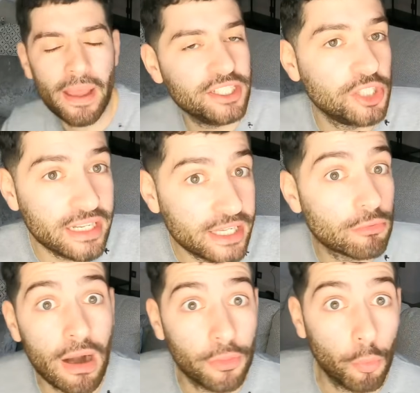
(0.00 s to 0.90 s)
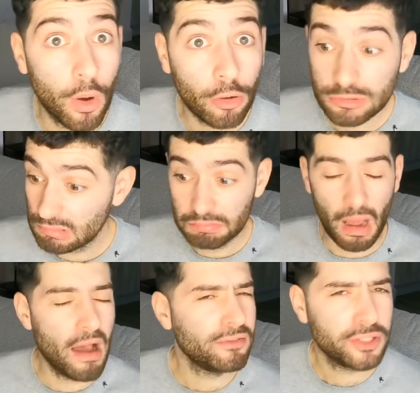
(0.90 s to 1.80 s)
major league around the world.
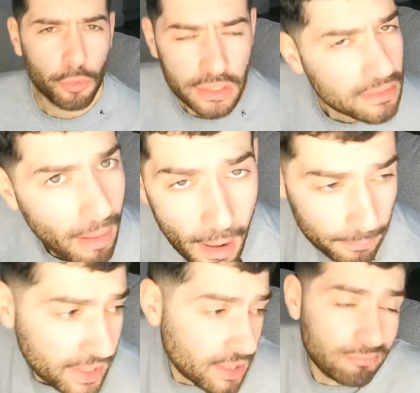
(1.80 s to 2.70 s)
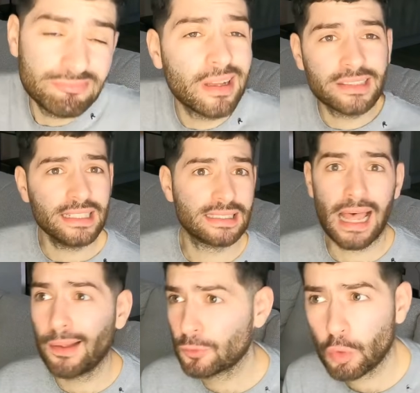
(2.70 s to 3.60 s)
Ivan Toney, in my opinion, ticks
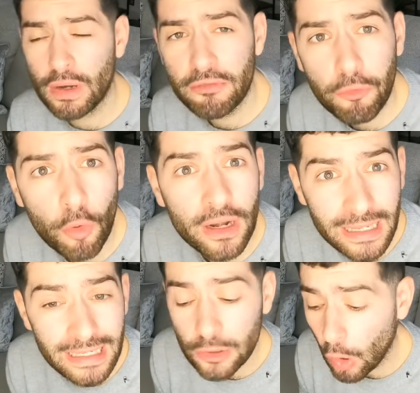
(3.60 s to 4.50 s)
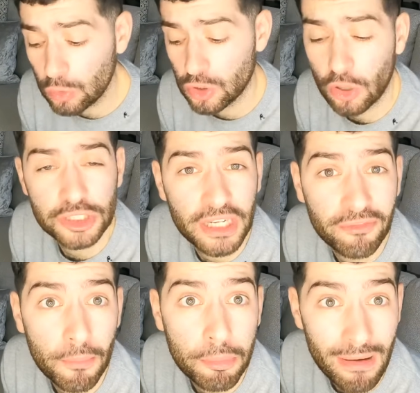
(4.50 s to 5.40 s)
that. 24 league goals last year
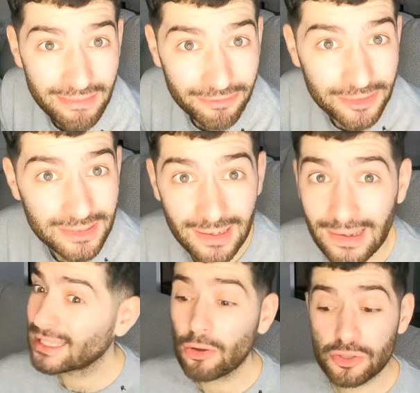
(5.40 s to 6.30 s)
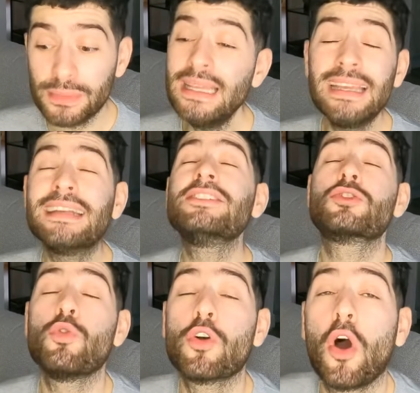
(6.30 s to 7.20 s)
for Brentford tells me he can
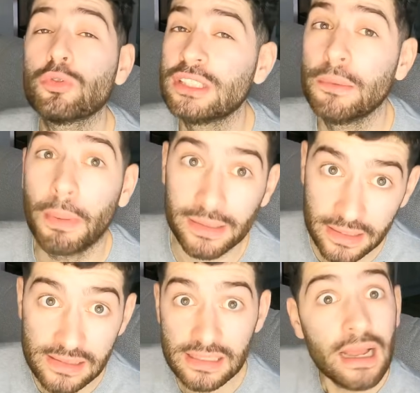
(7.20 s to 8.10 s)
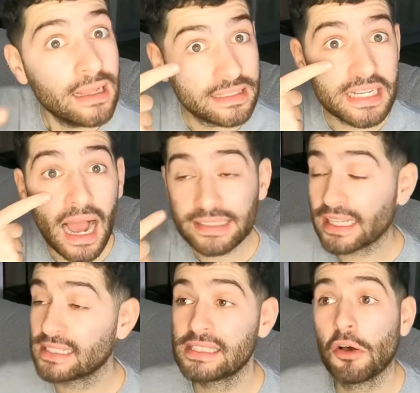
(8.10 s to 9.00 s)
score goals in abundance. The eye
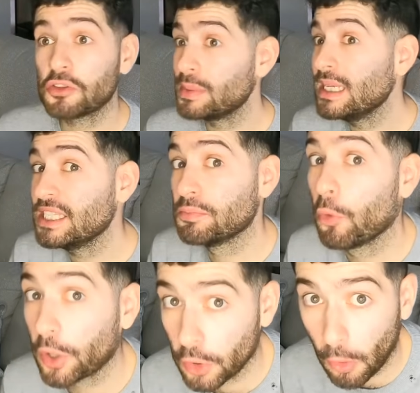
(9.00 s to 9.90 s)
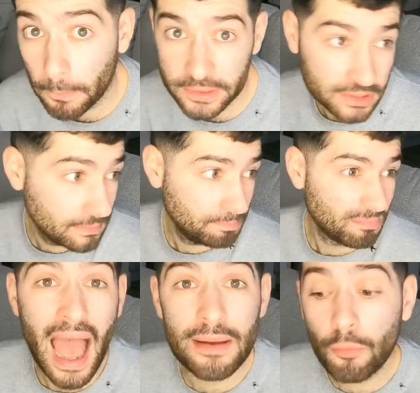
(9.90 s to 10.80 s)
test tells me he's more than competent.
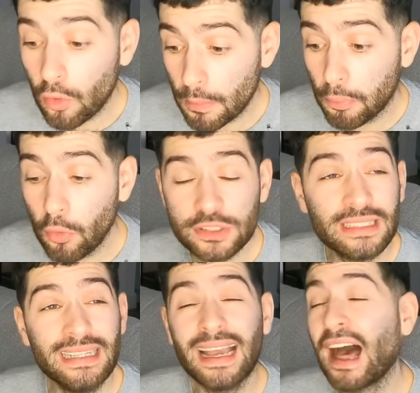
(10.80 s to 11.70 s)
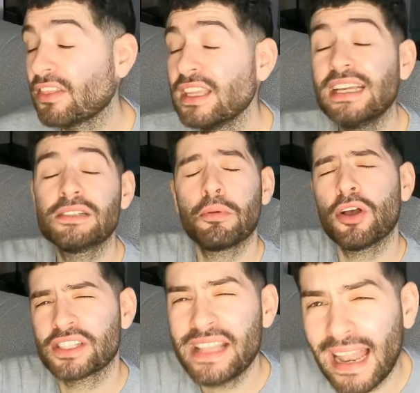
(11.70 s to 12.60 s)
And more importantly, I think his
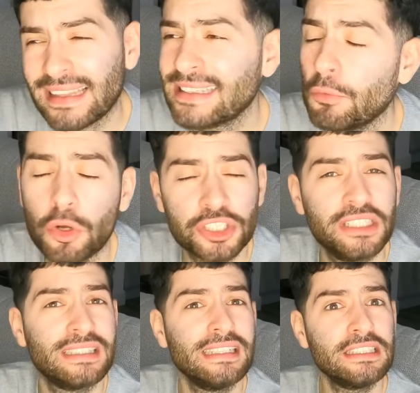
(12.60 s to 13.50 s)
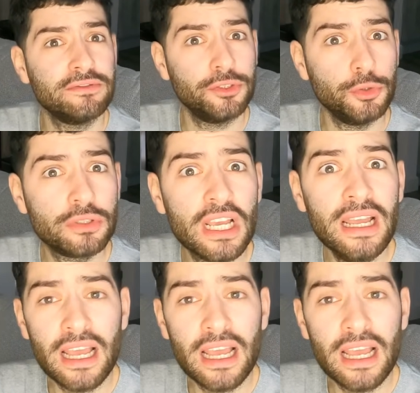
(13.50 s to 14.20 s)
personality, watching his interviews,